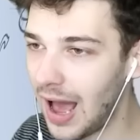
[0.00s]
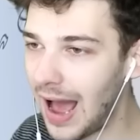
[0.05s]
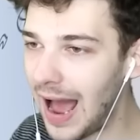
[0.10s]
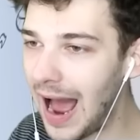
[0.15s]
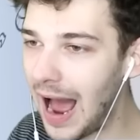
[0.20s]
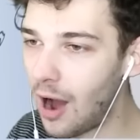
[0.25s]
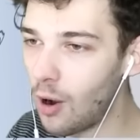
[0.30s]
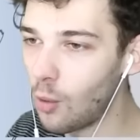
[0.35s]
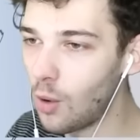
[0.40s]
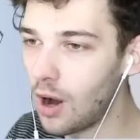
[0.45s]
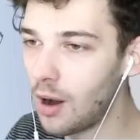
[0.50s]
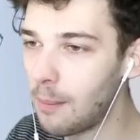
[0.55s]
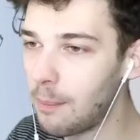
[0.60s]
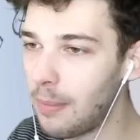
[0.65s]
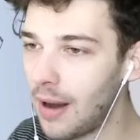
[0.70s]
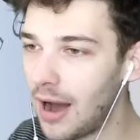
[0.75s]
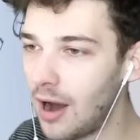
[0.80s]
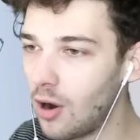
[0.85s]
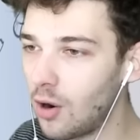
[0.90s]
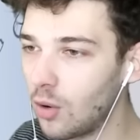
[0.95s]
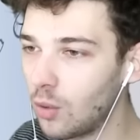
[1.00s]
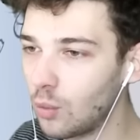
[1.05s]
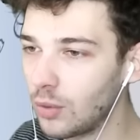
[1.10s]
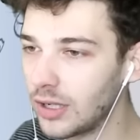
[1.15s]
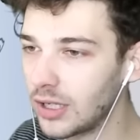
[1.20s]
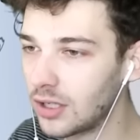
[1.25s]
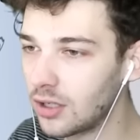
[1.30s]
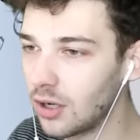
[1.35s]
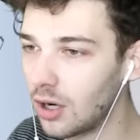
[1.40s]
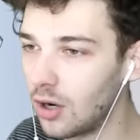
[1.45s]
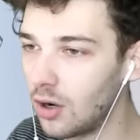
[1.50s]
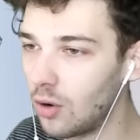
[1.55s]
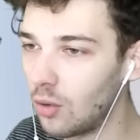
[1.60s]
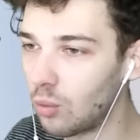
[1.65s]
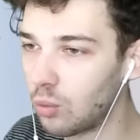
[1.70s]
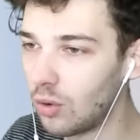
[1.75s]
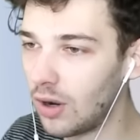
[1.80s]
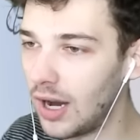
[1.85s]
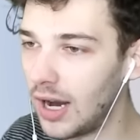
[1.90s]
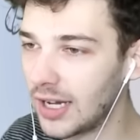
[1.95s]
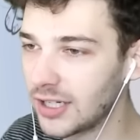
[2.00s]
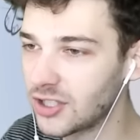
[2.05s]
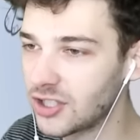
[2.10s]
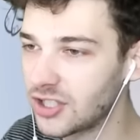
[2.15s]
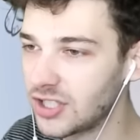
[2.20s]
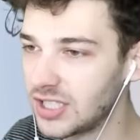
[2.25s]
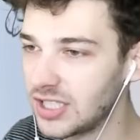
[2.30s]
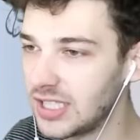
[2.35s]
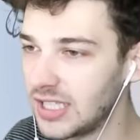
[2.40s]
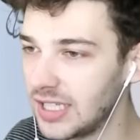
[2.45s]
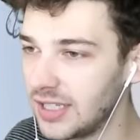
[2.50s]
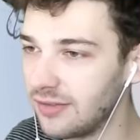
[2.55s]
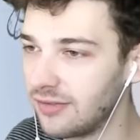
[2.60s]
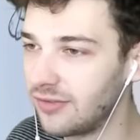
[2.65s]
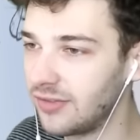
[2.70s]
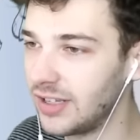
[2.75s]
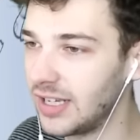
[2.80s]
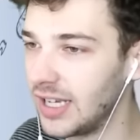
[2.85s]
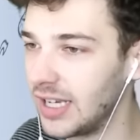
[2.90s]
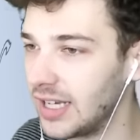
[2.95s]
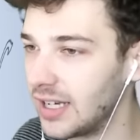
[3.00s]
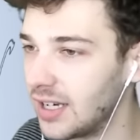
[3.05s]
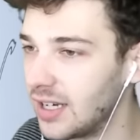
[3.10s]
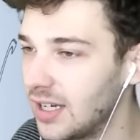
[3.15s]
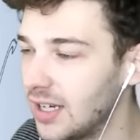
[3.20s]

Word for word: how about we go watch TV?